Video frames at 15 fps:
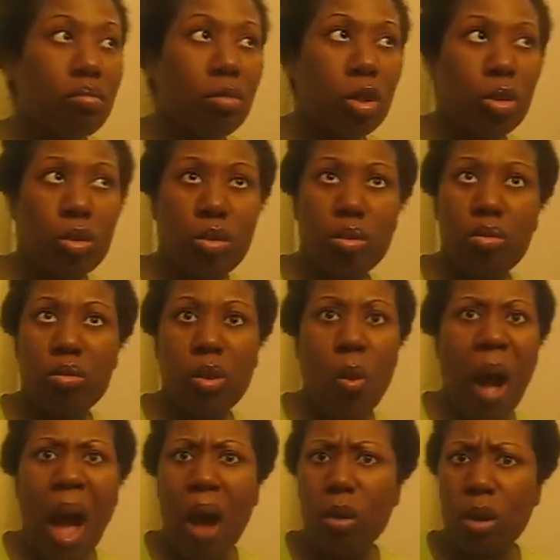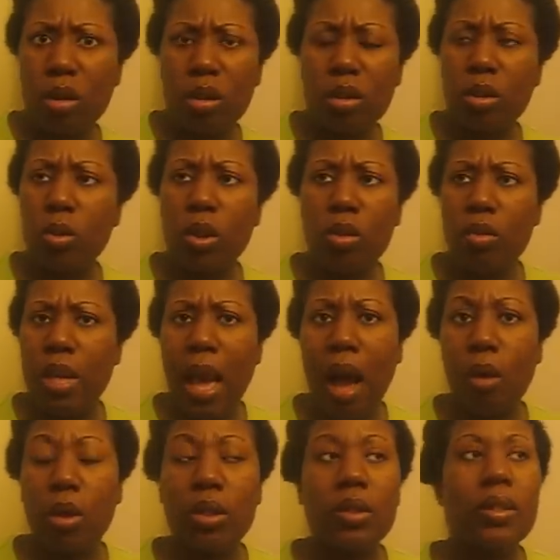2 or 3
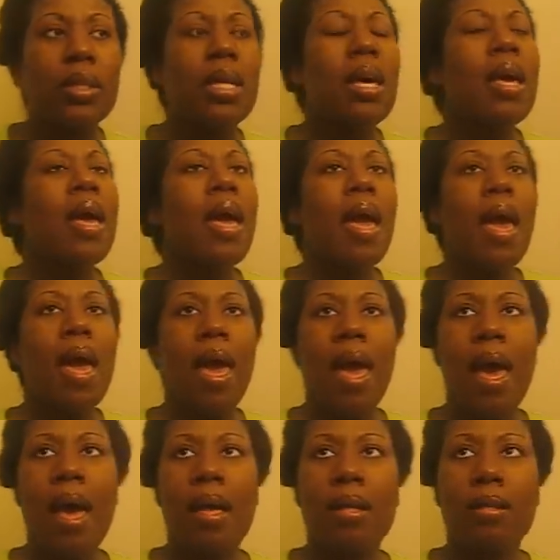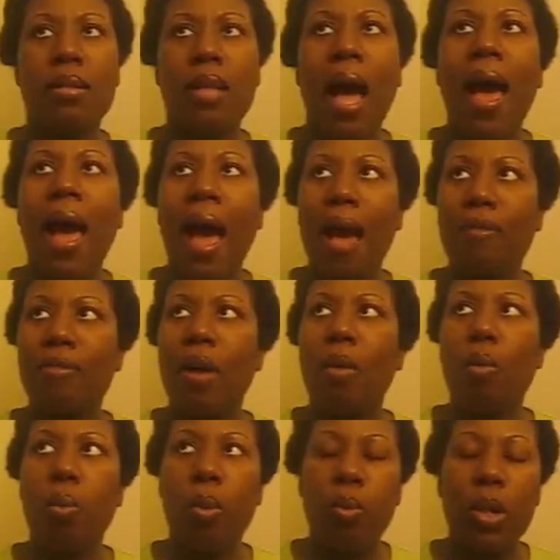hours, and I
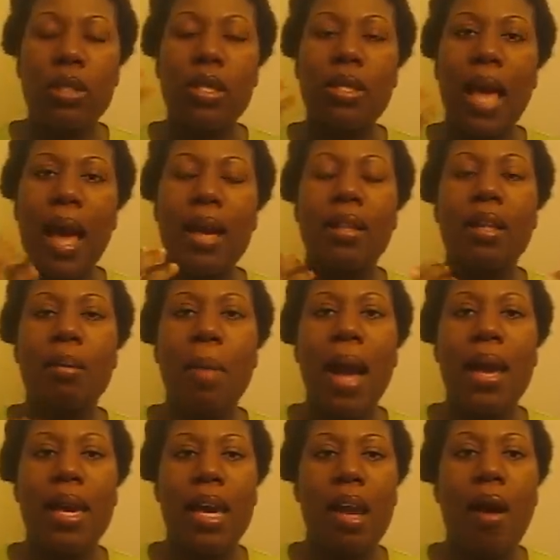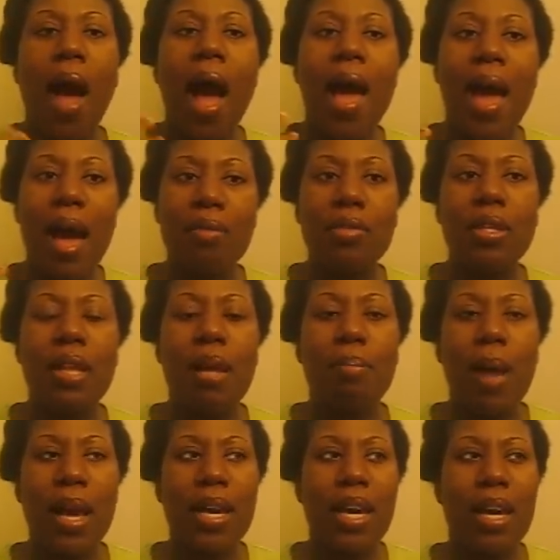have, with detangling my hair, I have to let
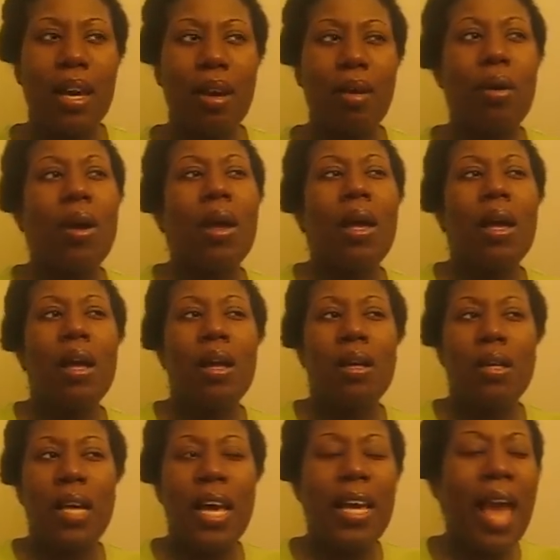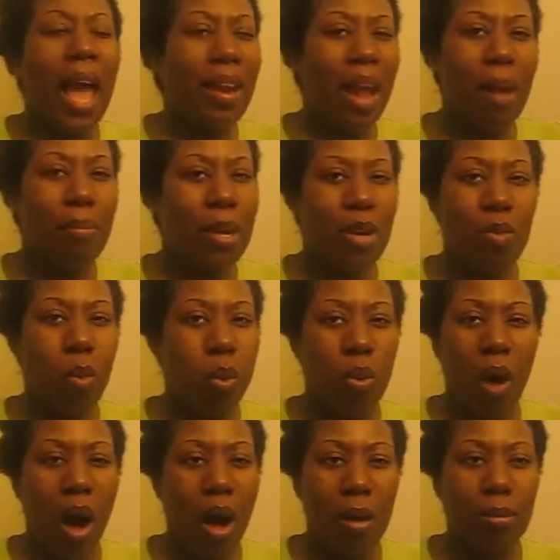my hair, it cannot be
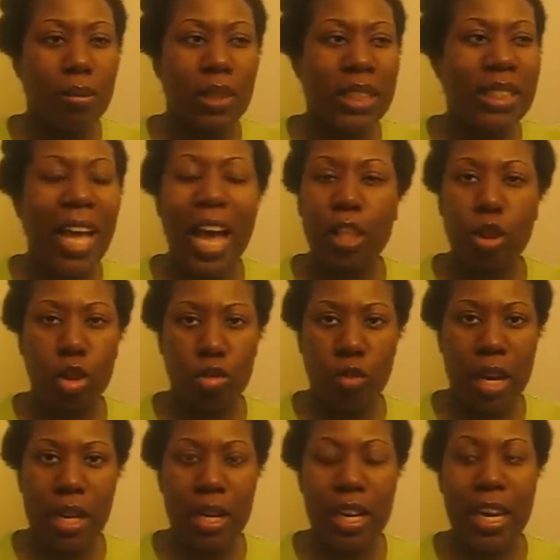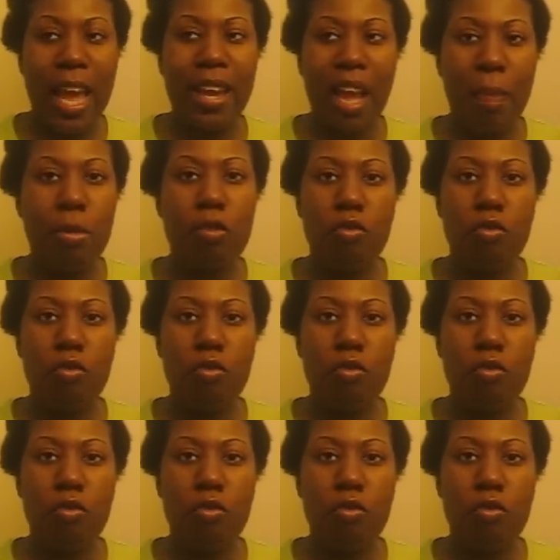saturated. It cannot be